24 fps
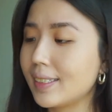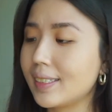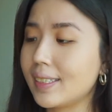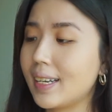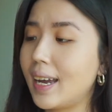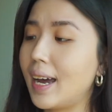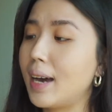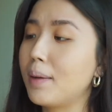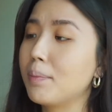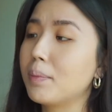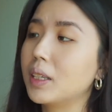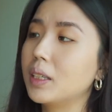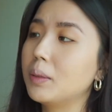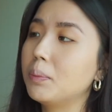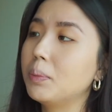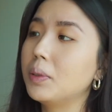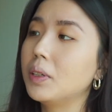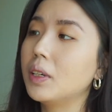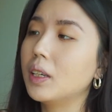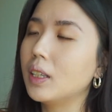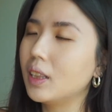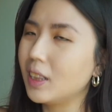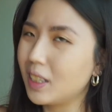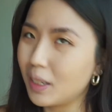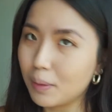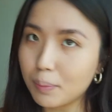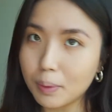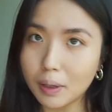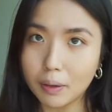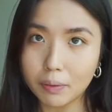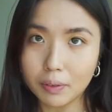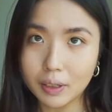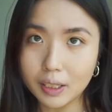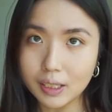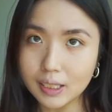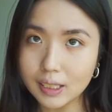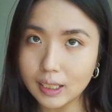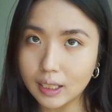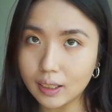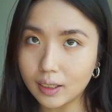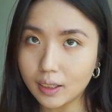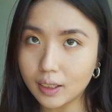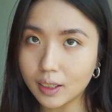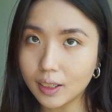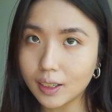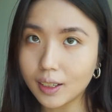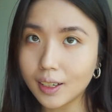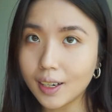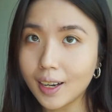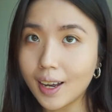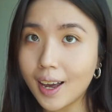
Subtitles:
I'm gonna put a little bit of concealer.